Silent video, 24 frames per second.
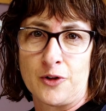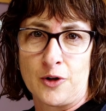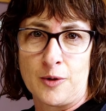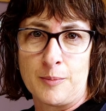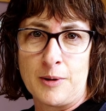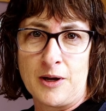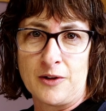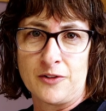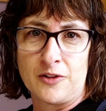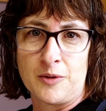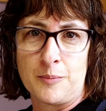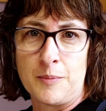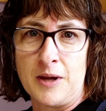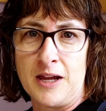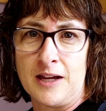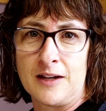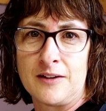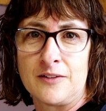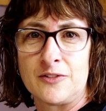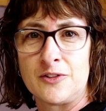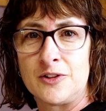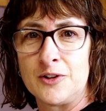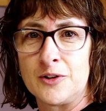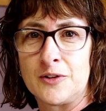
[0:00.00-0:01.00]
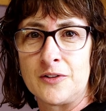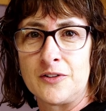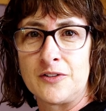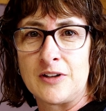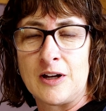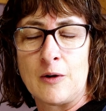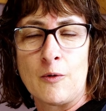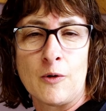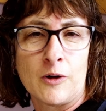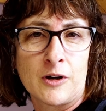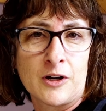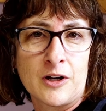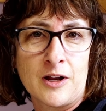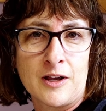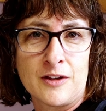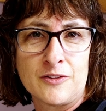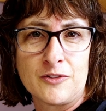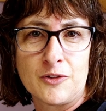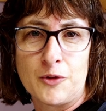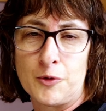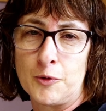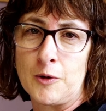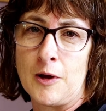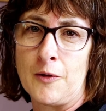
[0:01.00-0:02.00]
you're about to make so you can stay
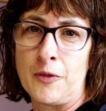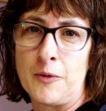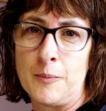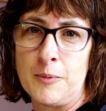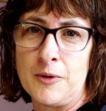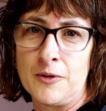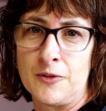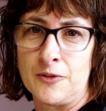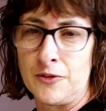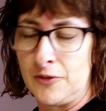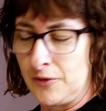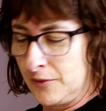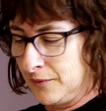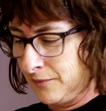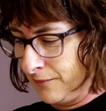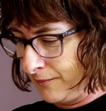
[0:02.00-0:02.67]
organized throughout the build.